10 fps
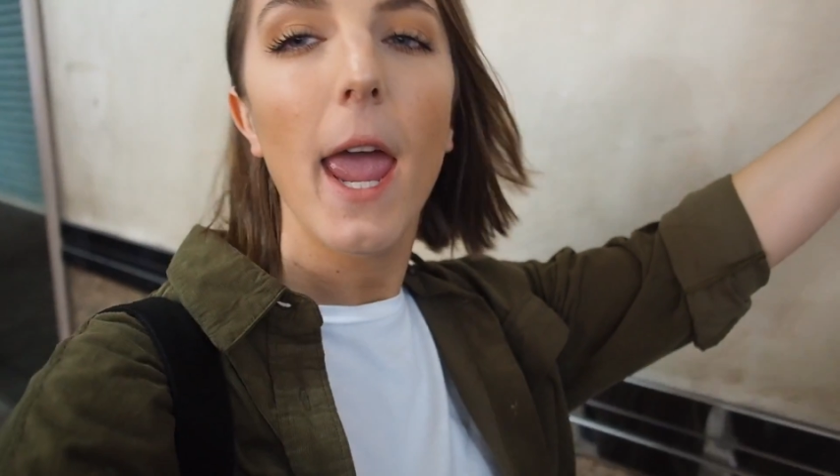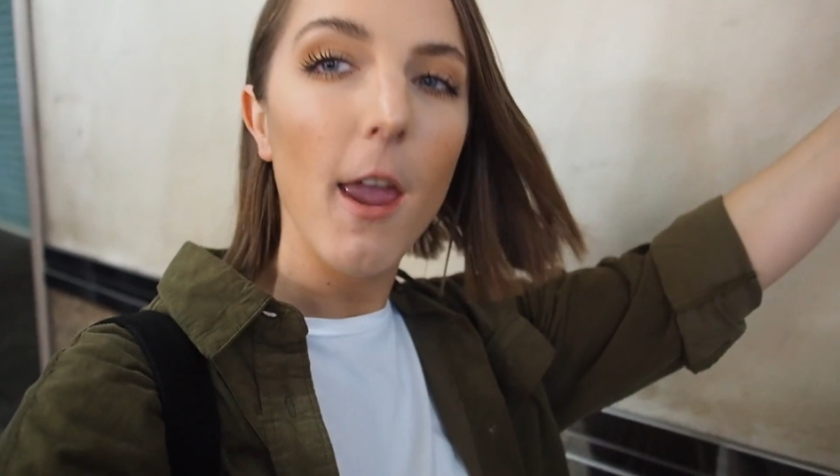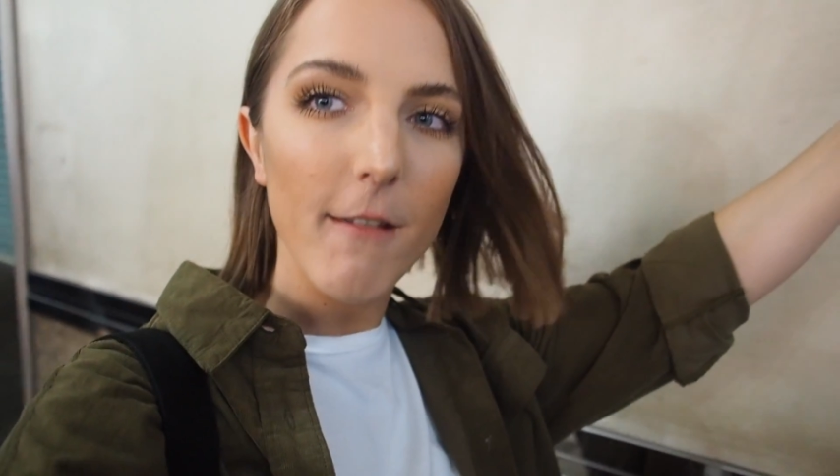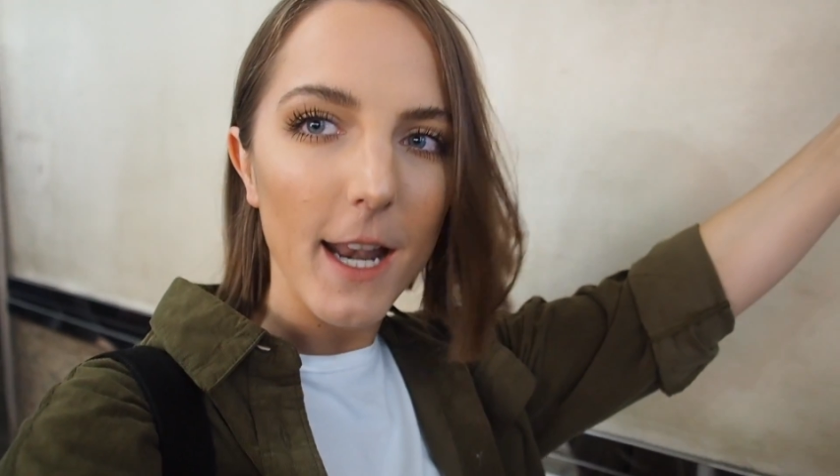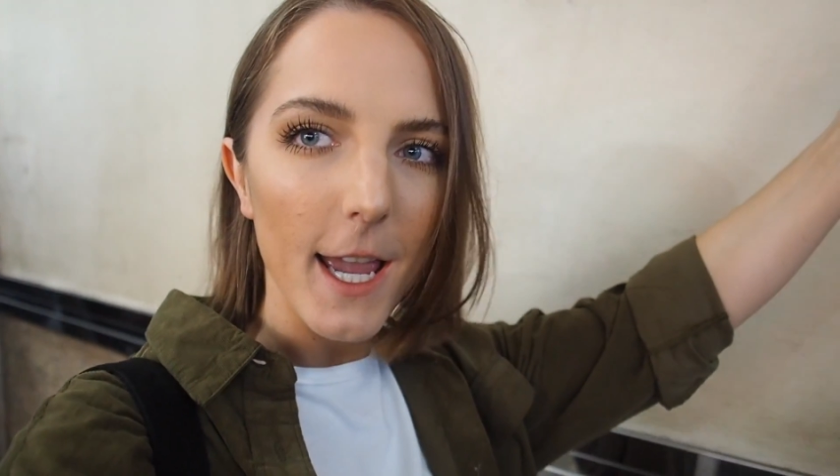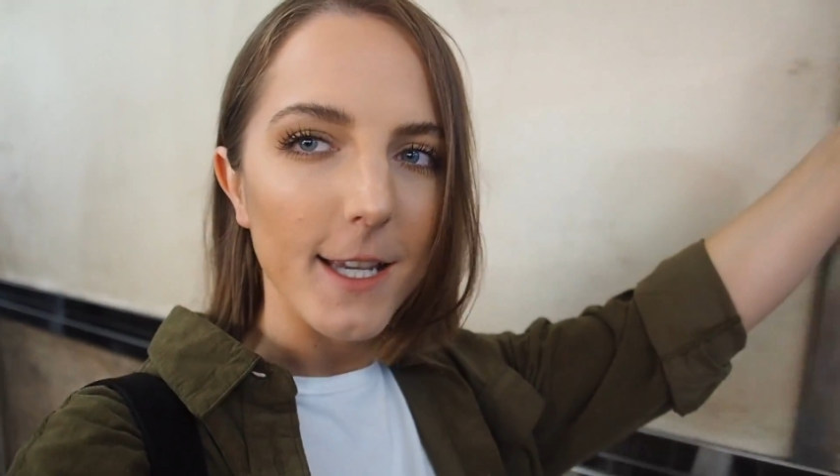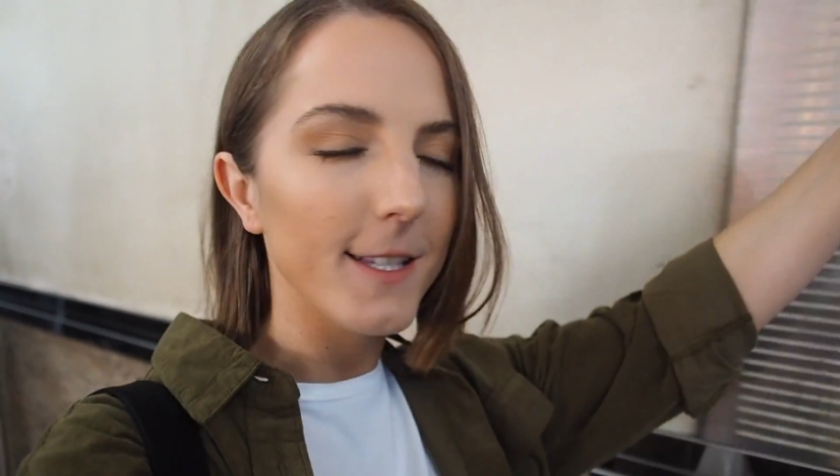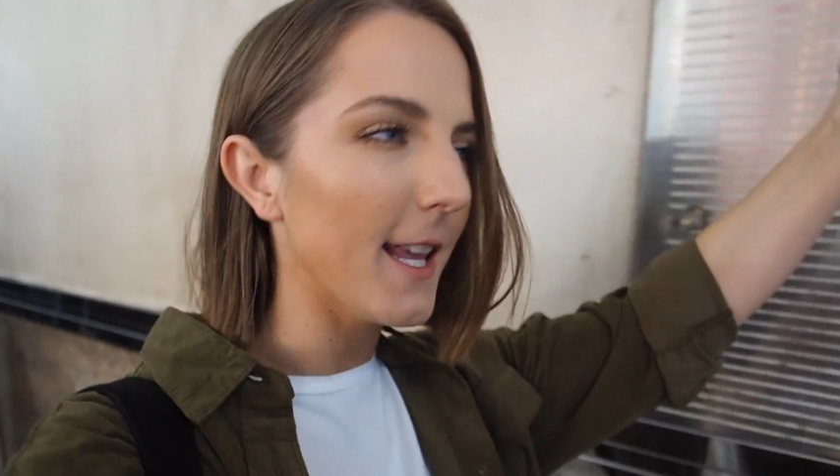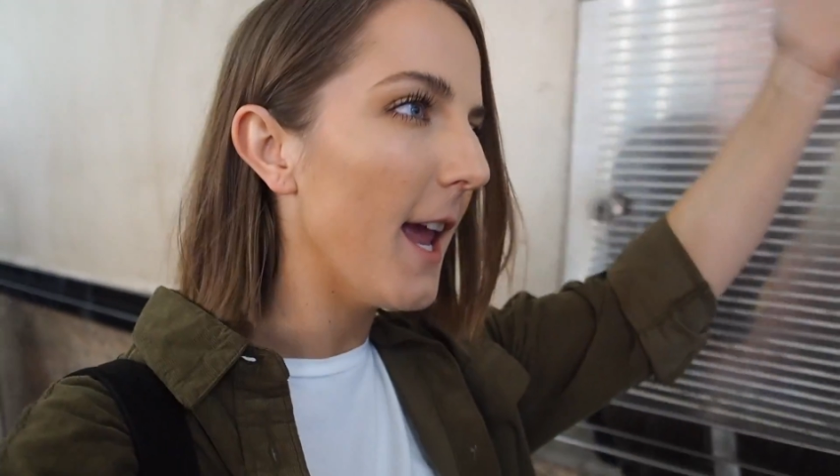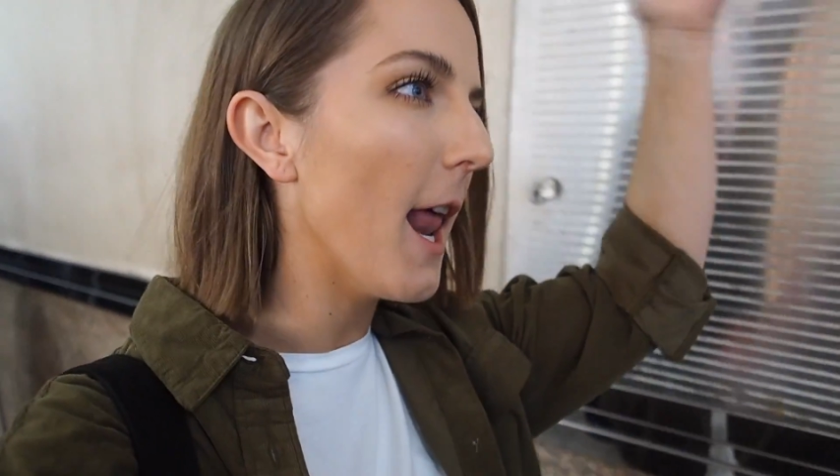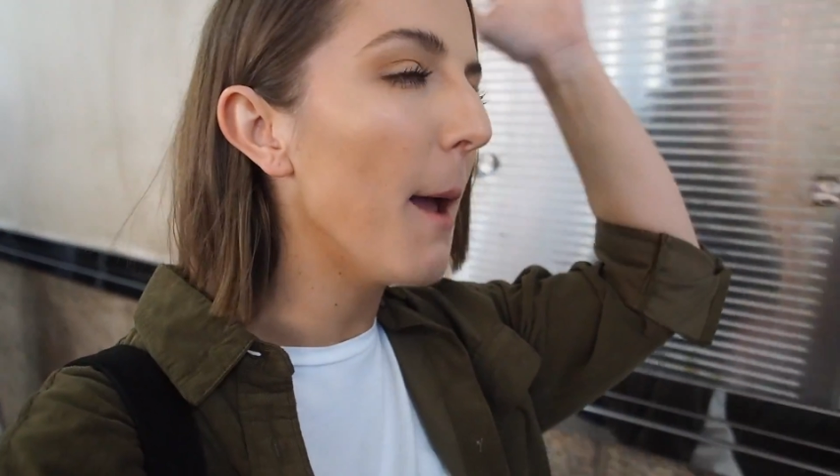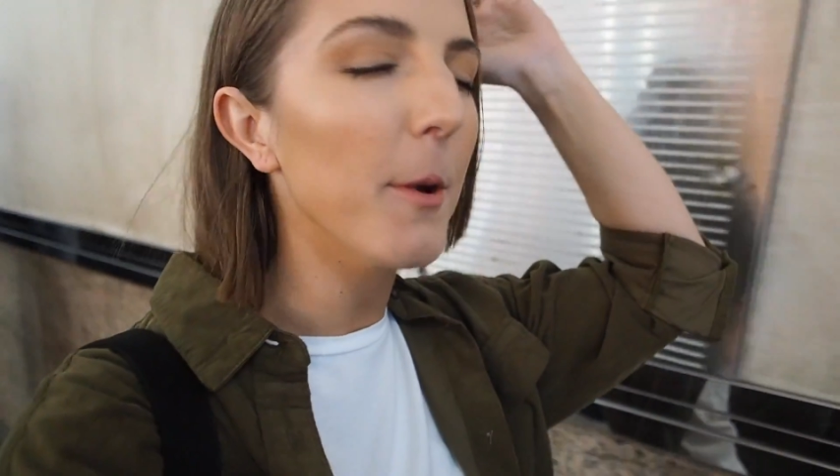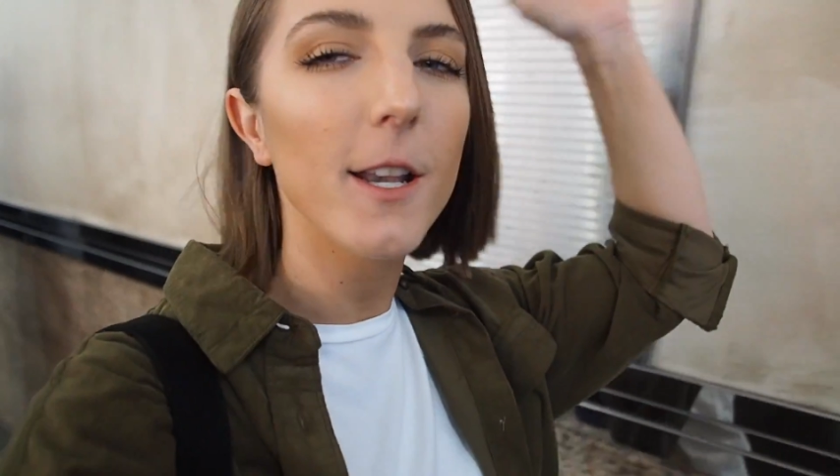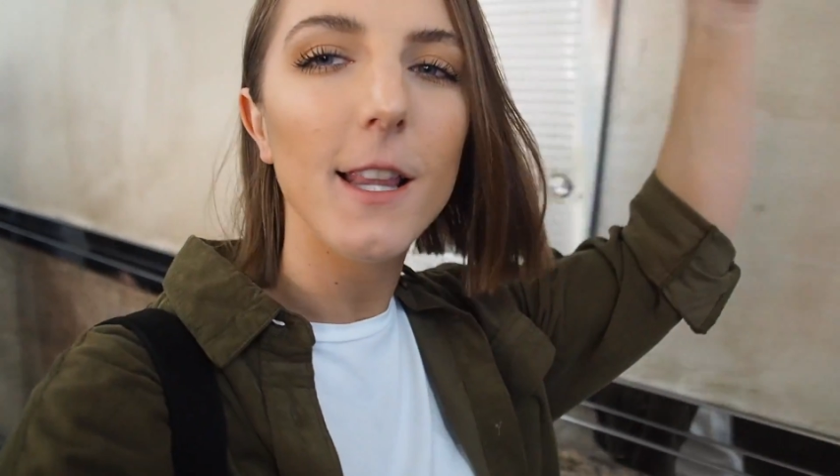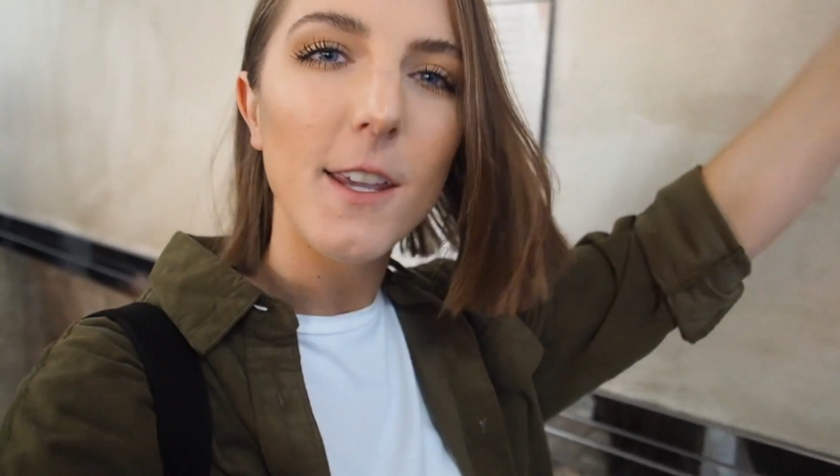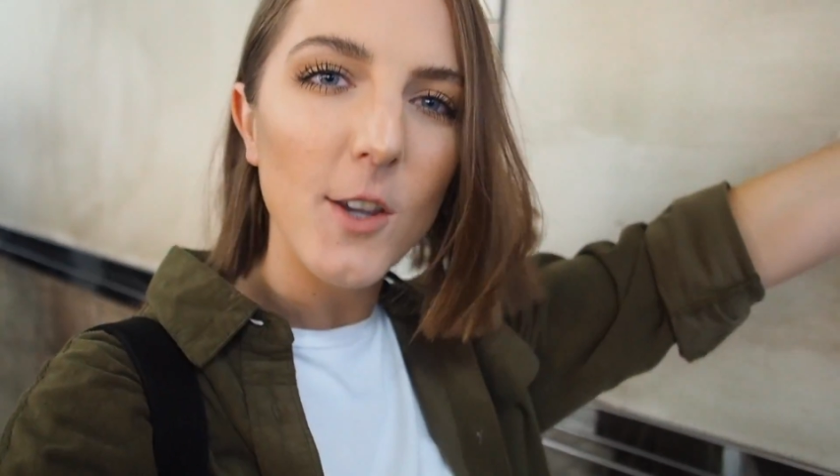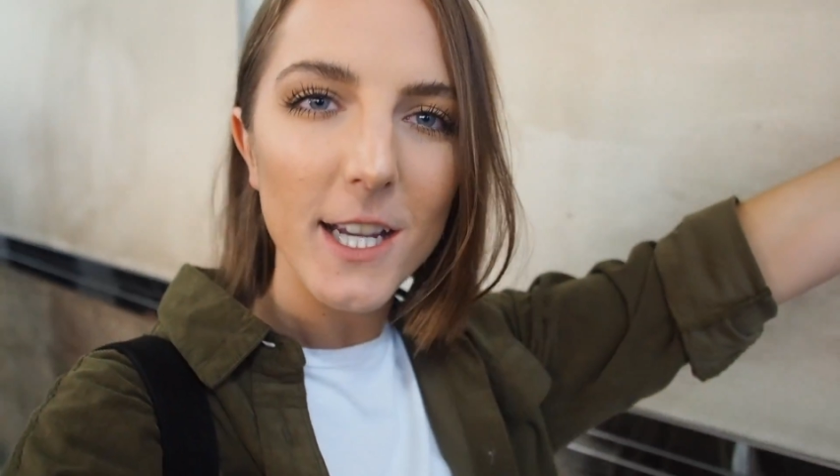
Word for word: paradise, and I'm gonna let